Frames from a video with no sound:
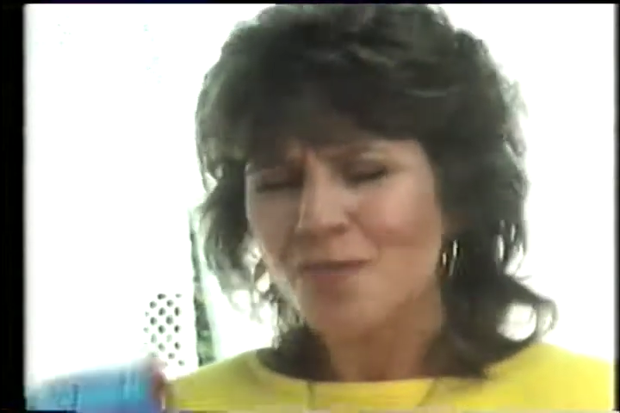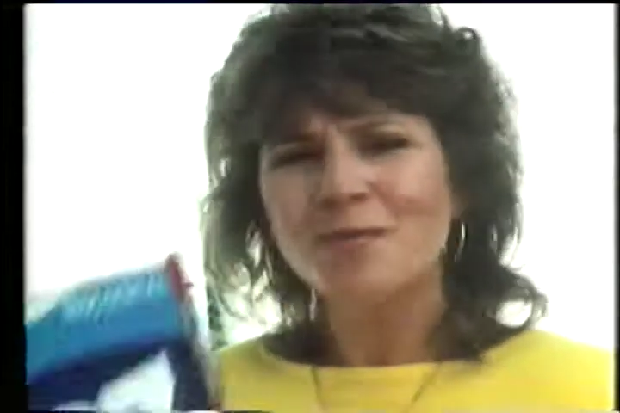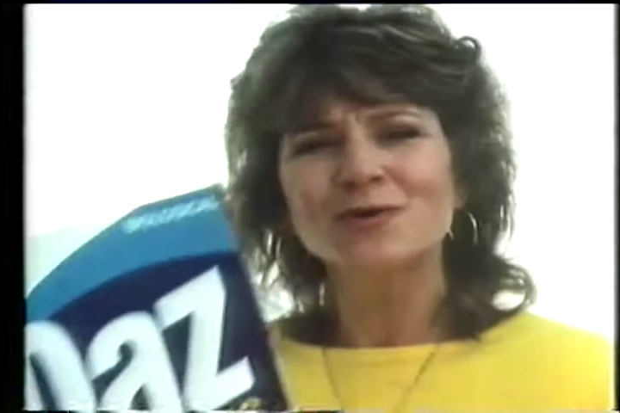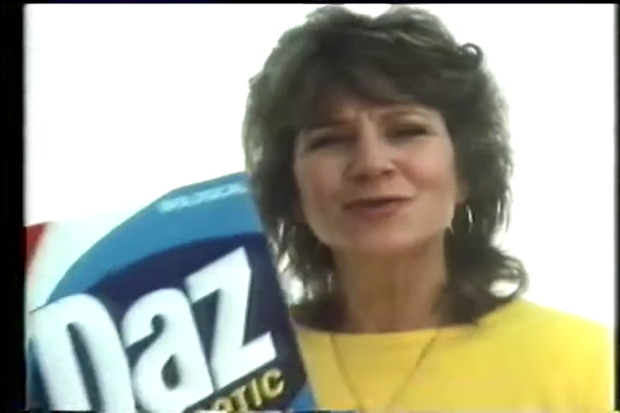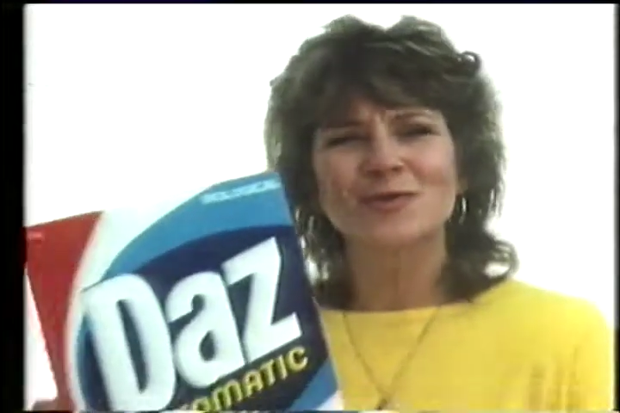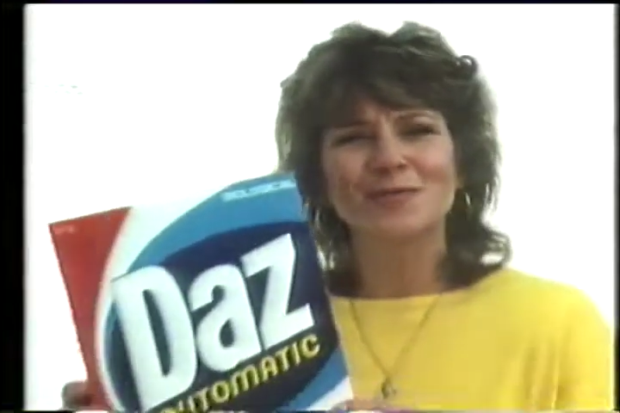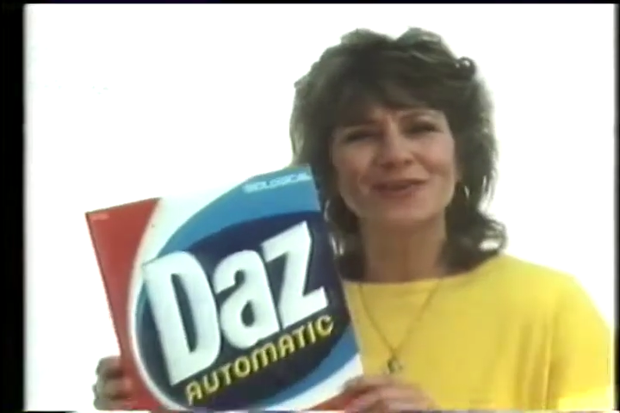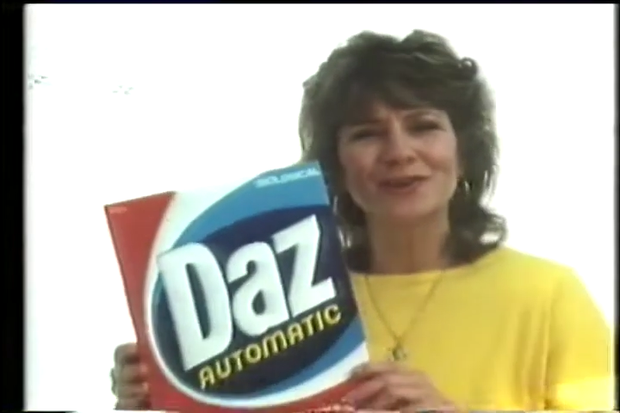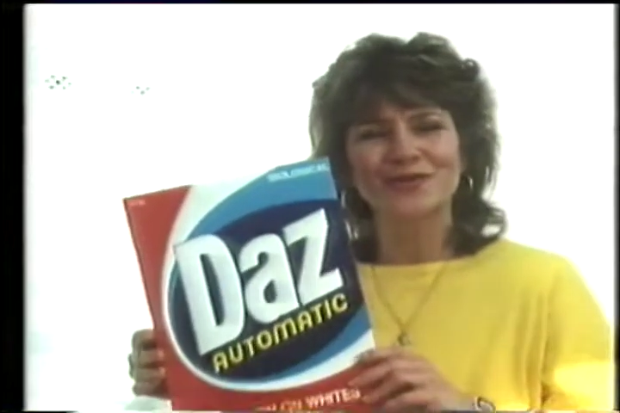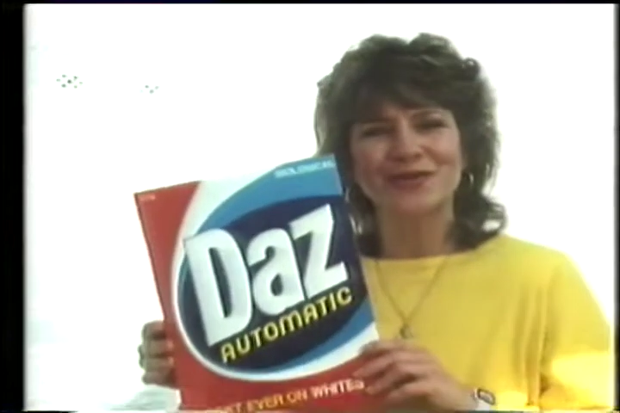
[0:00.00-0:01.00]
Most
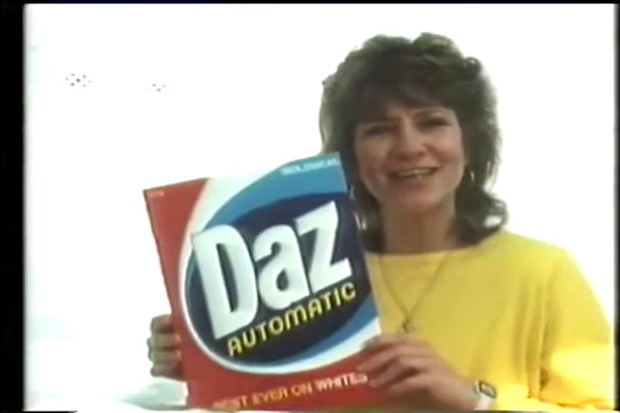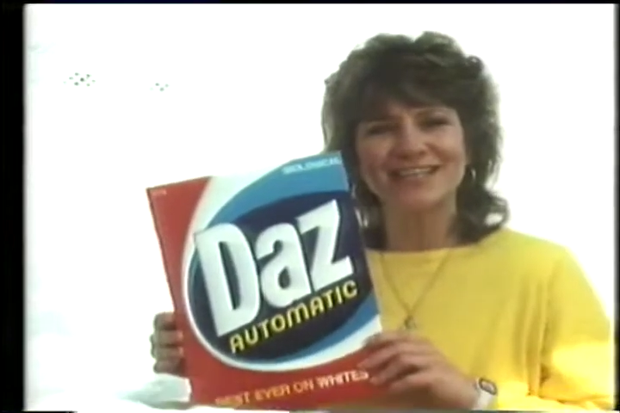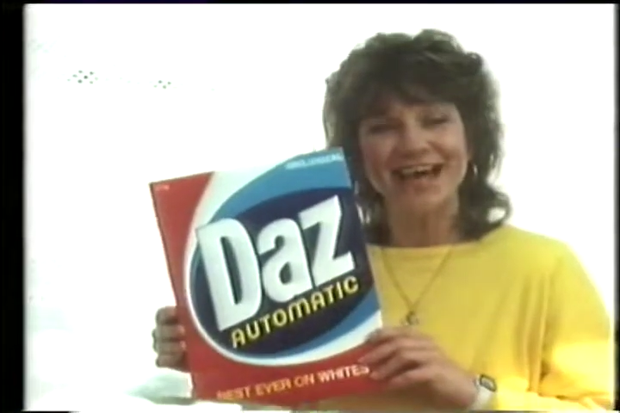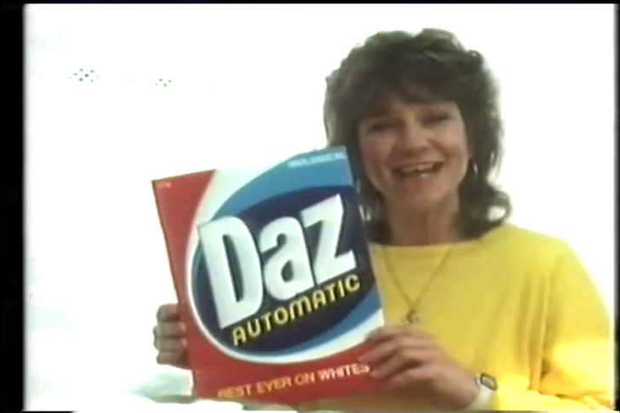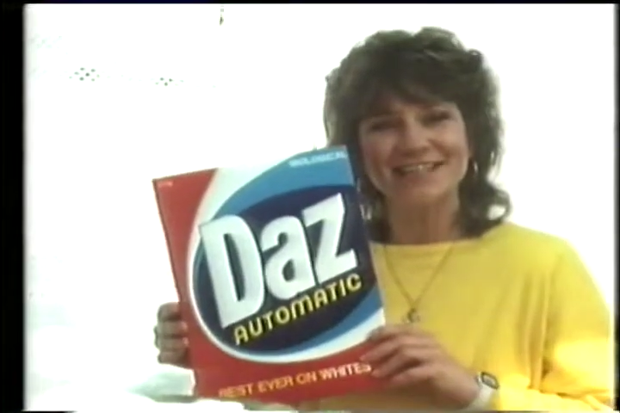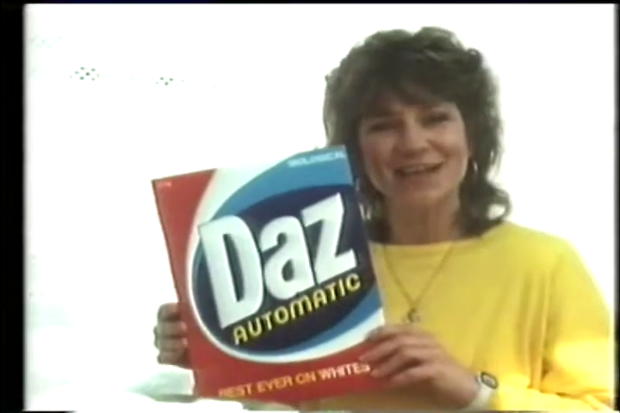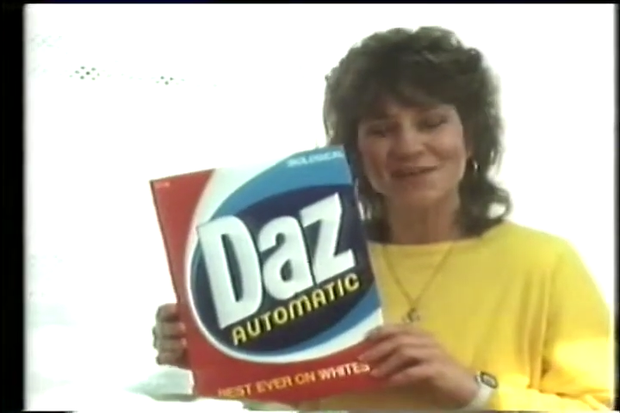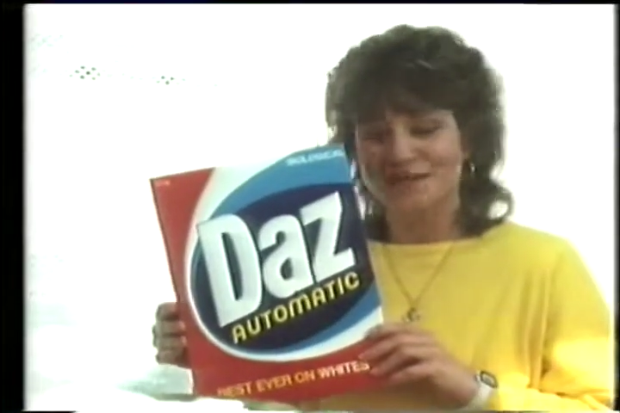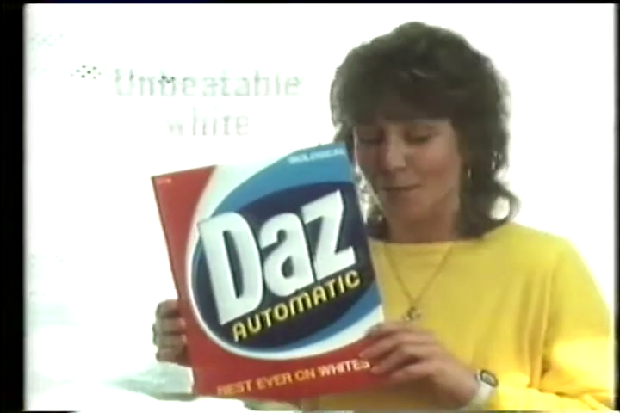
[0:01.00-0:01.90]
women agree Daz gives